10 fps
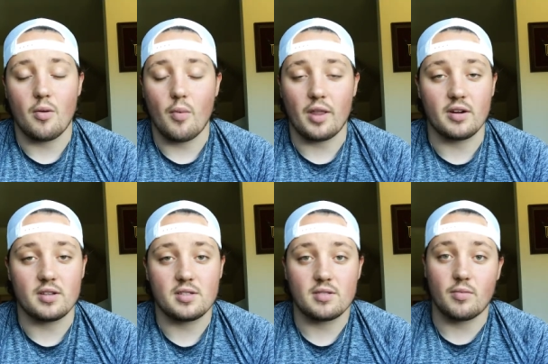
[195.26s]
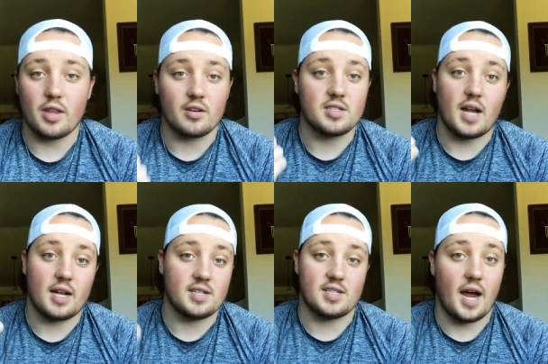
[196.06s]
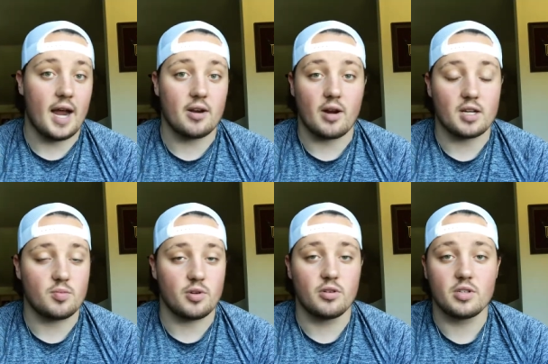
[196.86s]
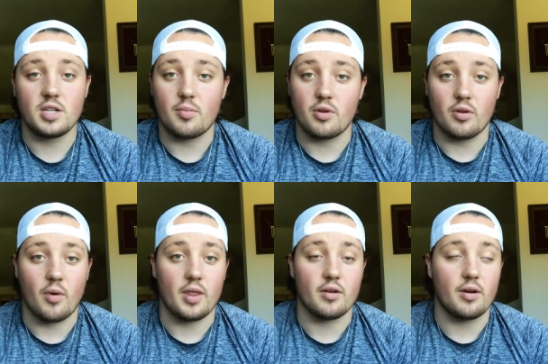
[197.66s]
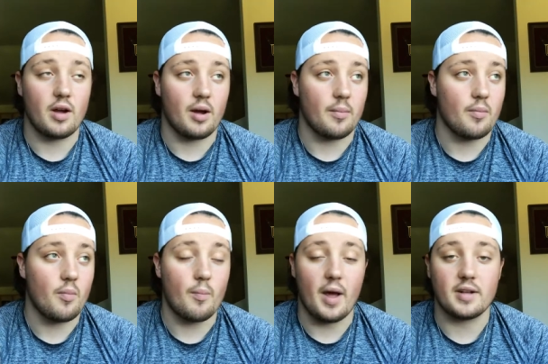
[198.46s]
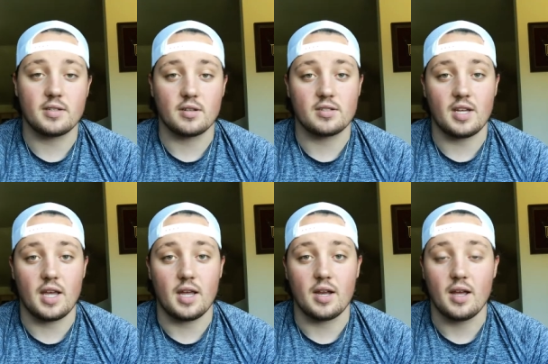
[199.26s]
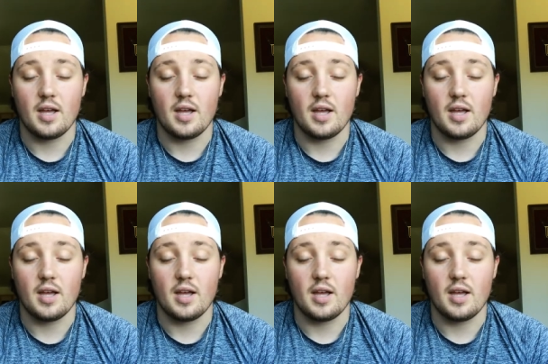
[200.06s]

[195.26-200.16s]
whether it's whether it's not design or entrepreneurship, you can whether um, mentors in